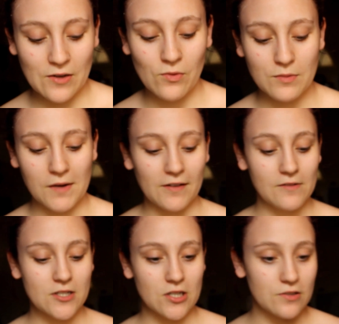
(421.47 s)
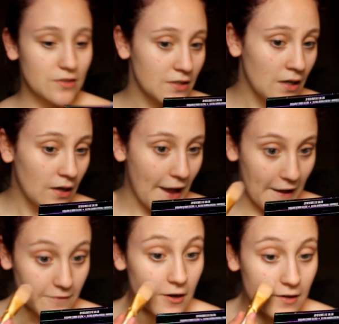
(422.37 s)
one of my favorite shows
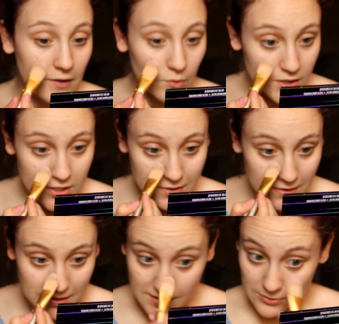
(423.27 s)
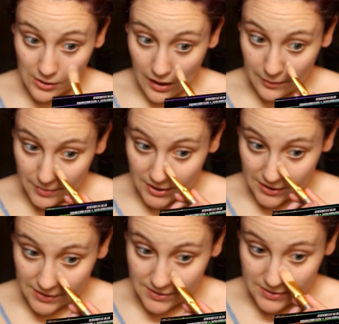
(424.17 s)
ever, which says a lot
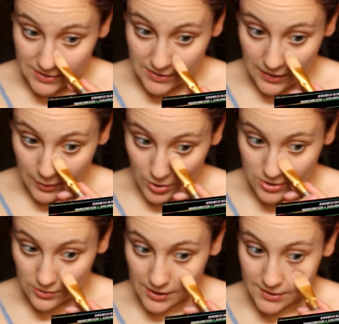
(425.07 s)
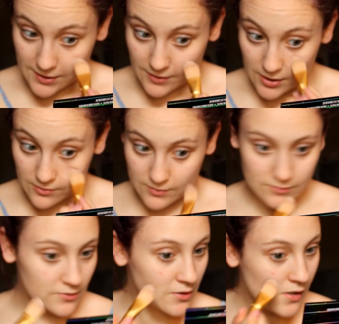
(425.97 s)
because I watch a lot of TV.
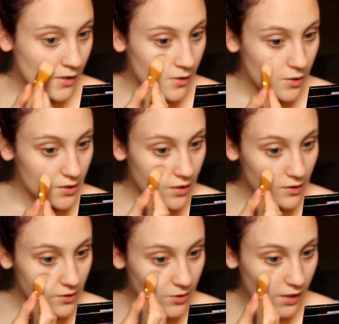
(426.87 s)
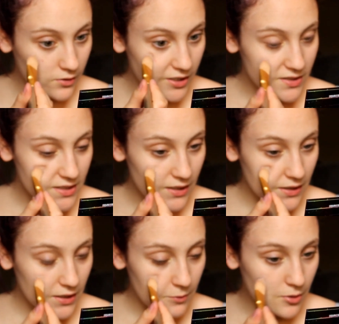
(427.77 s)
Y'all know how lazy I
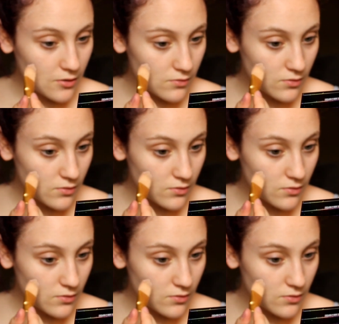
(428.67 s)
am.